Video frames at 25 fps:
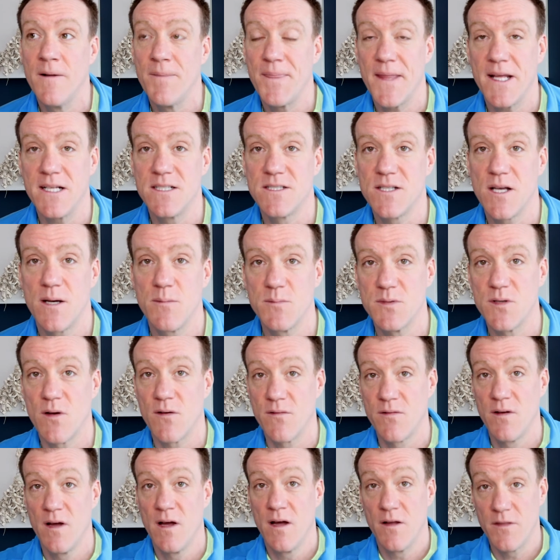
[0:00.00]
in terms
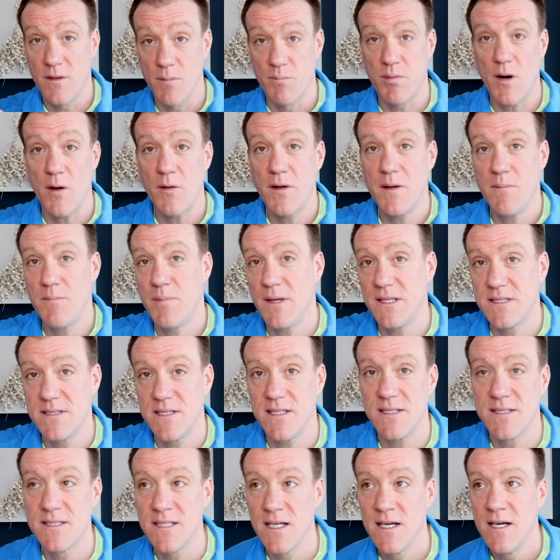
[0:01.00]
of the broken
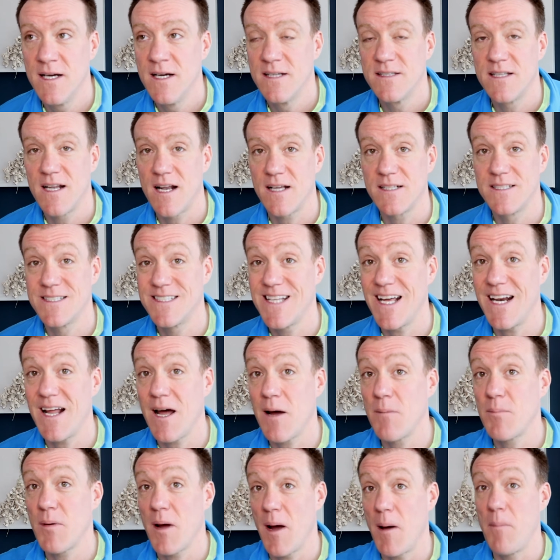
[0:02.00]
business that I set
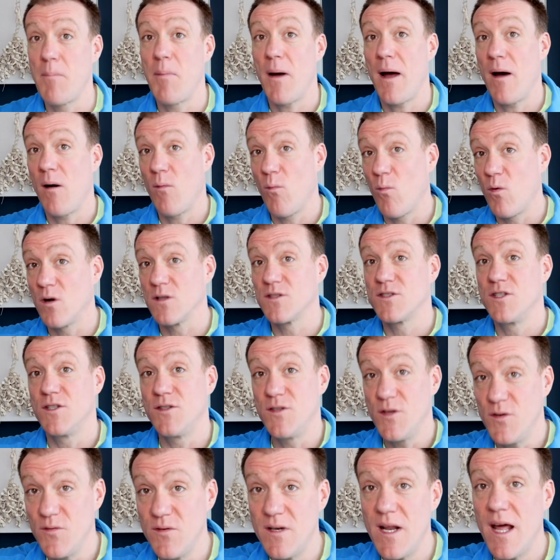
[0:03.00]
up, about what to
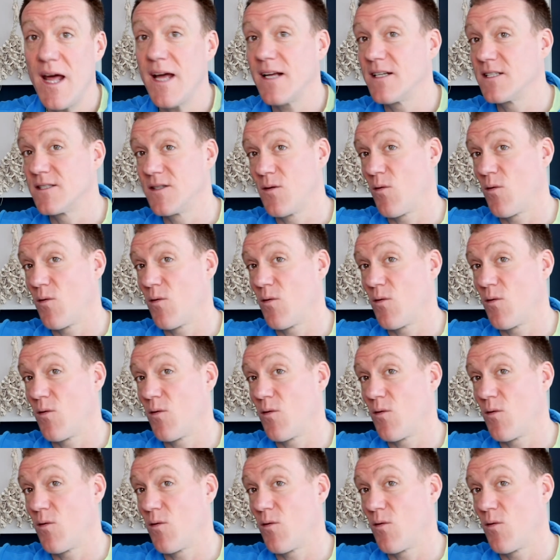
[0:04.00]
do next.